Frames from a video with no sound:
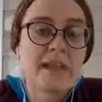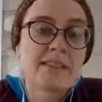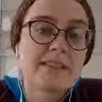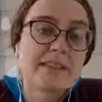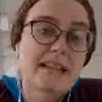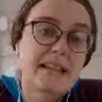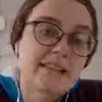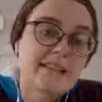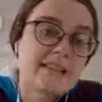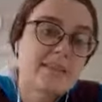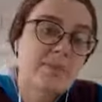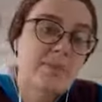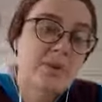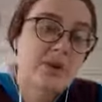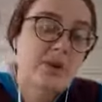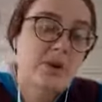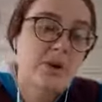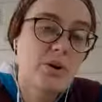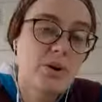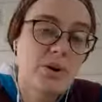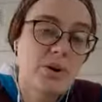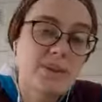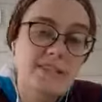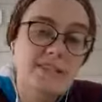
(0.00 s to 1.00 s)
That's
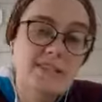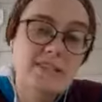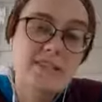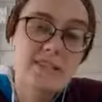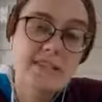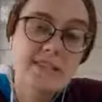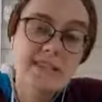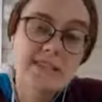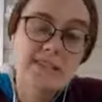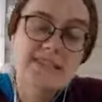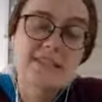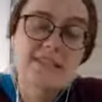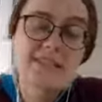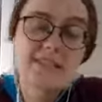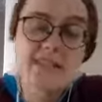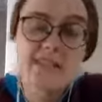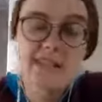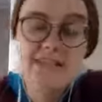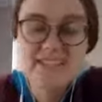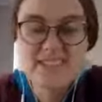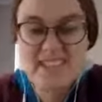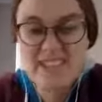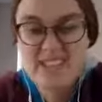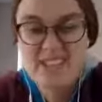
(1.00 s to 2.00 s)
because it's
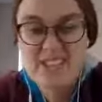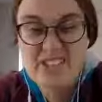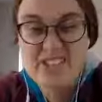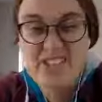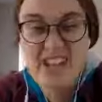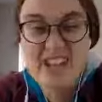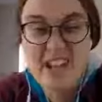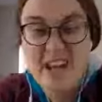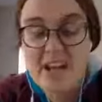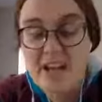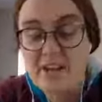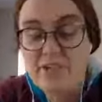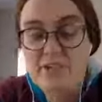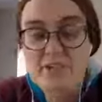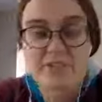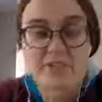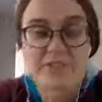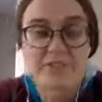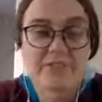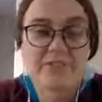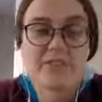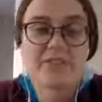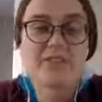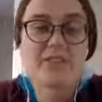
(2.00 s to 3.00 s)
essentially
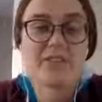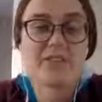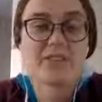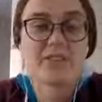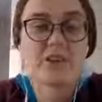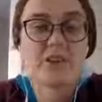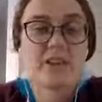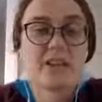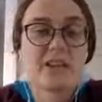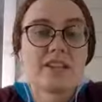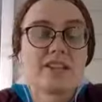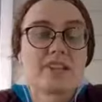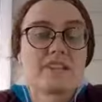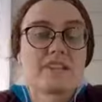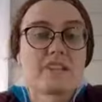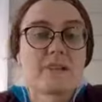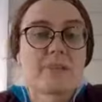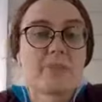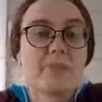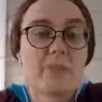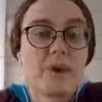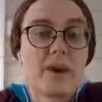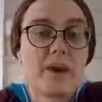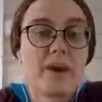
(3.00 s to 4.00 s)
$150
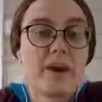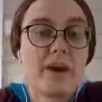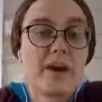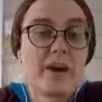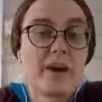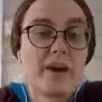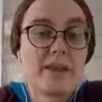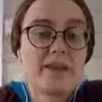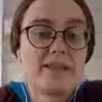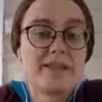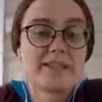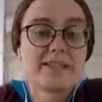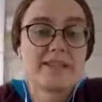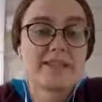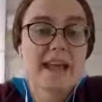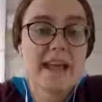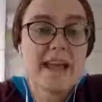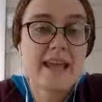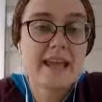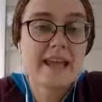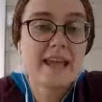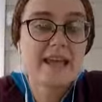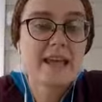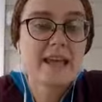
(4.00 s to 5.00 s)
per
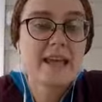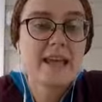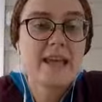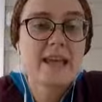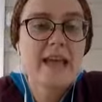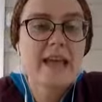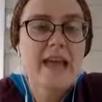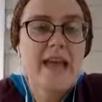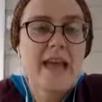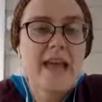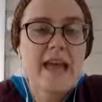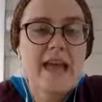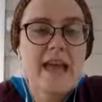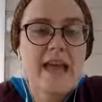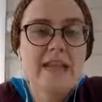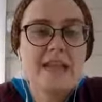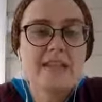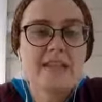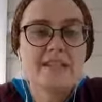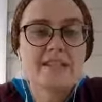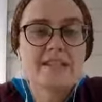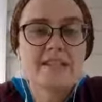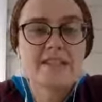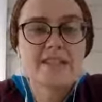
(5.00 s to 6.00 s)
day,
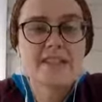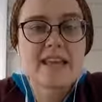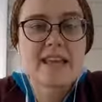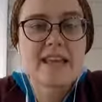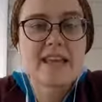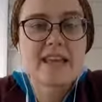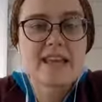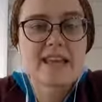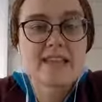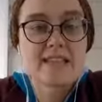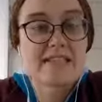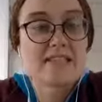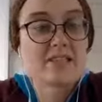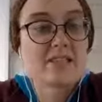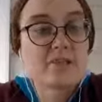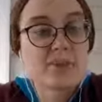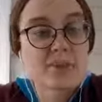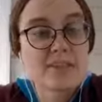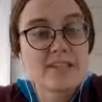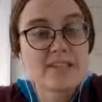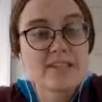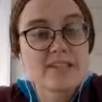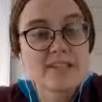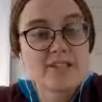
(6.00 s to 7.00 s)
and there is
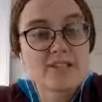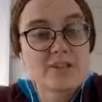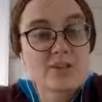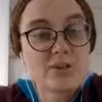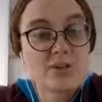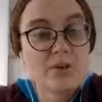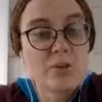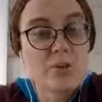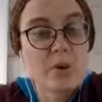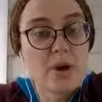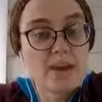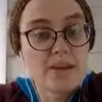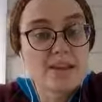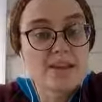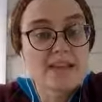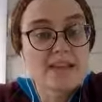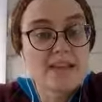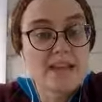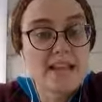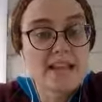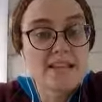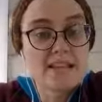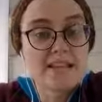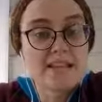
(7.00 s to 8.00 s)
22 work
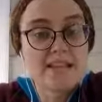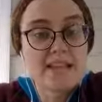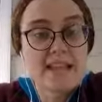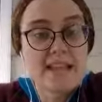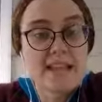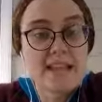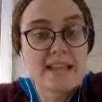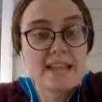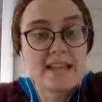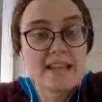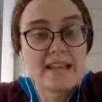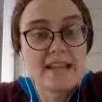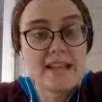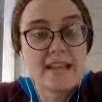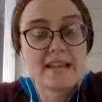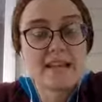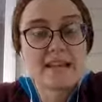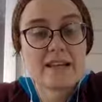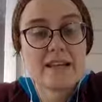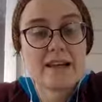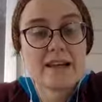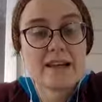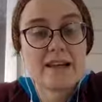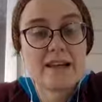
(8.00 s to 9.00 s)
days in
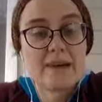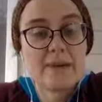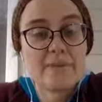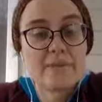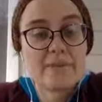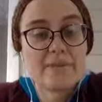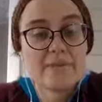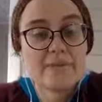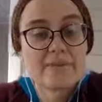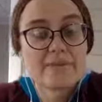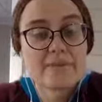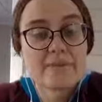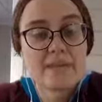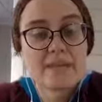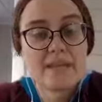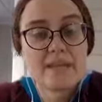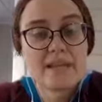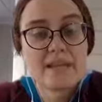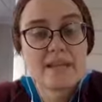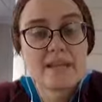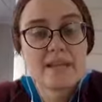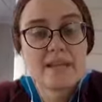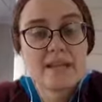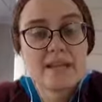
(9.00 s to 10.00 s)

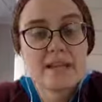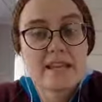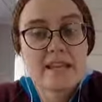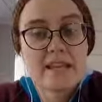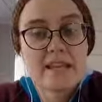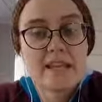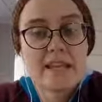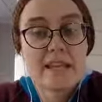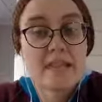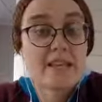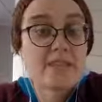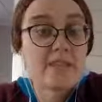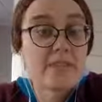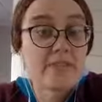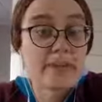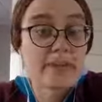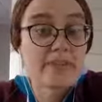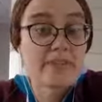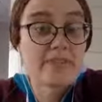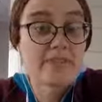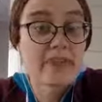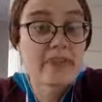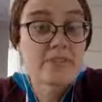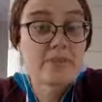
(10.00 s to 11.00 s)
the
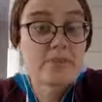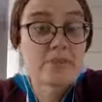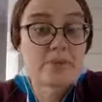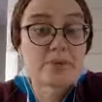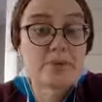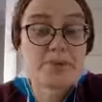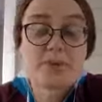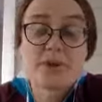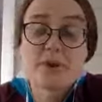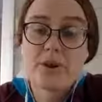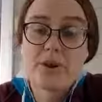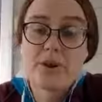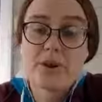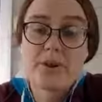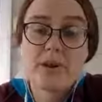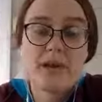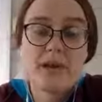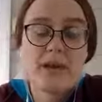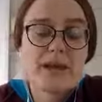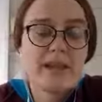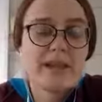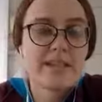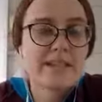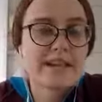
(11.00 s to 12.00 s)
month of April. So
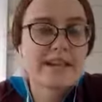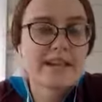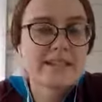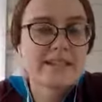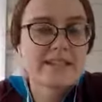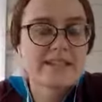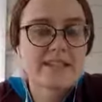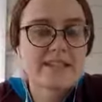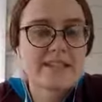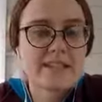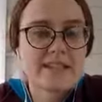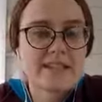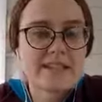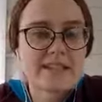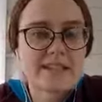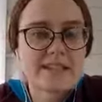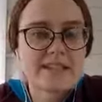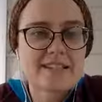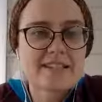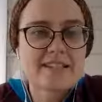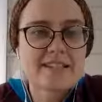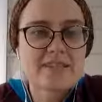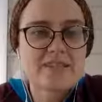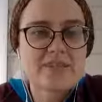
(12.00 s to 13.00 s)
that's
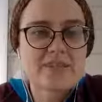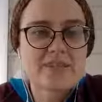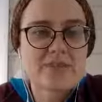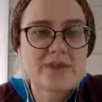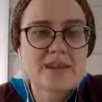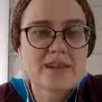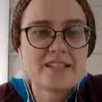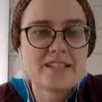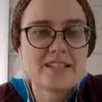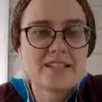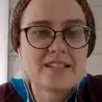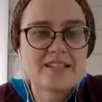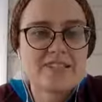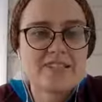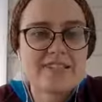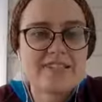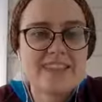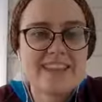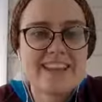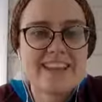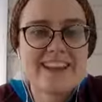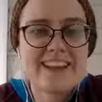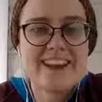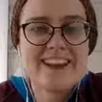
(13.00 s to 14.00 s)
the directive
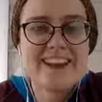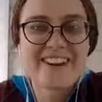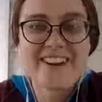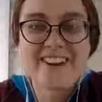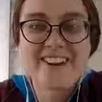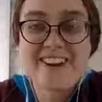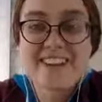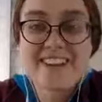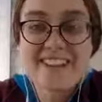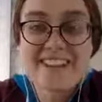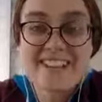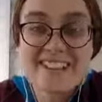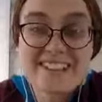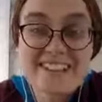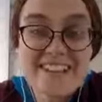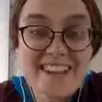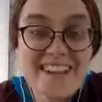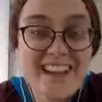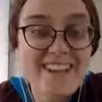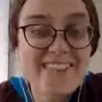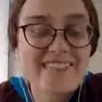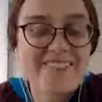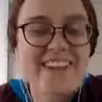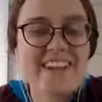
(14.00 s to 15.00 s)
that I got
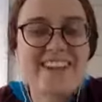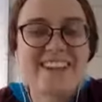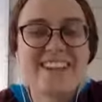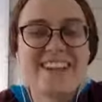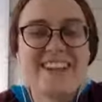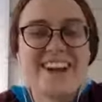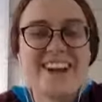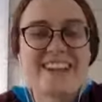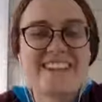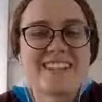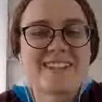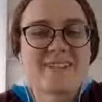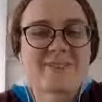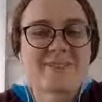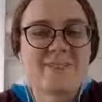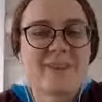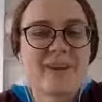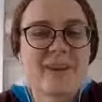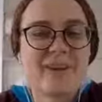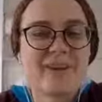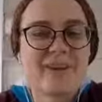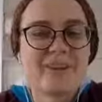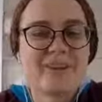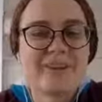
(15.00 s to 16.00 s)
yesterday when I
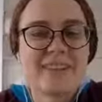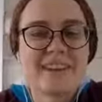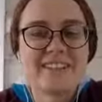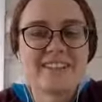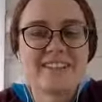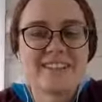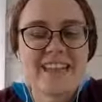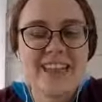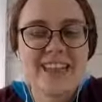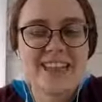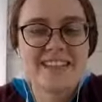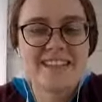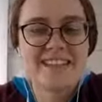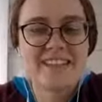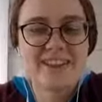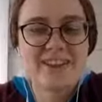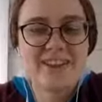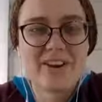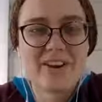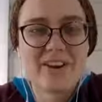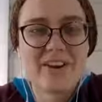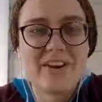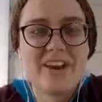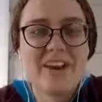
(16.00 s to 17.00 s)
spoke with the
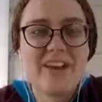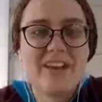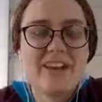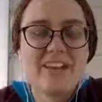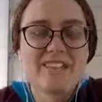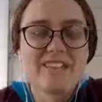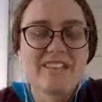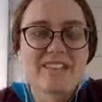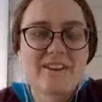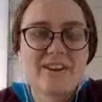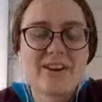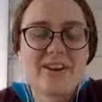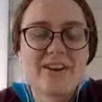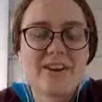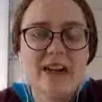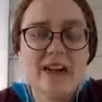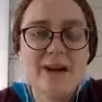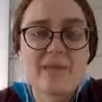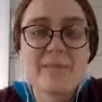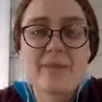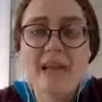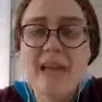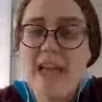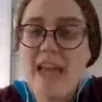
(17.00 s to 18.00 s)
ATO.
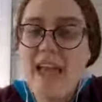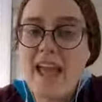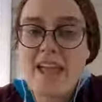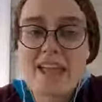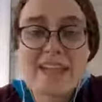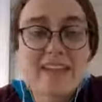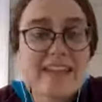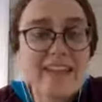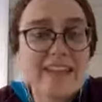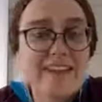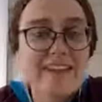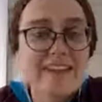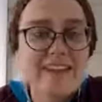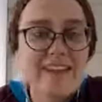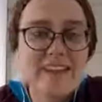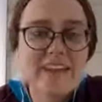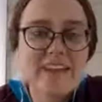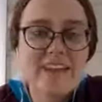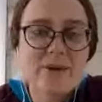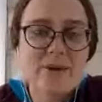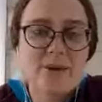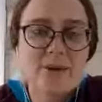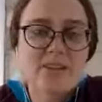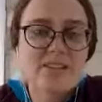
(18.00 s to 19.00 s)
So again,
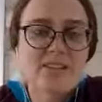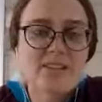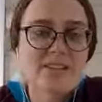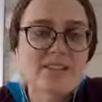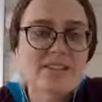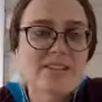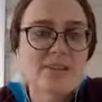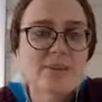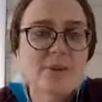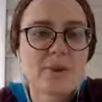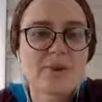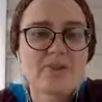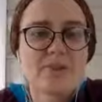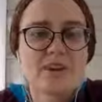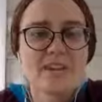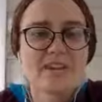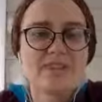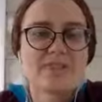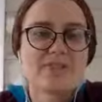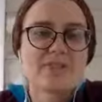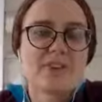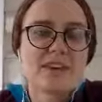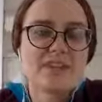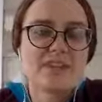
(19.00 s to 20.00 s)
any questions,
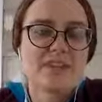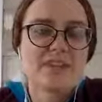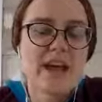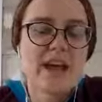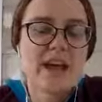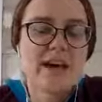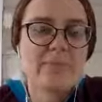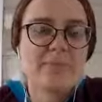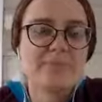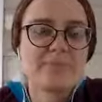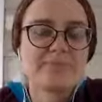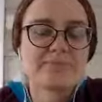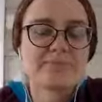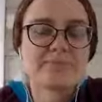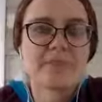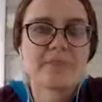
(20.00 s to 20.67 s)
queries, reach out.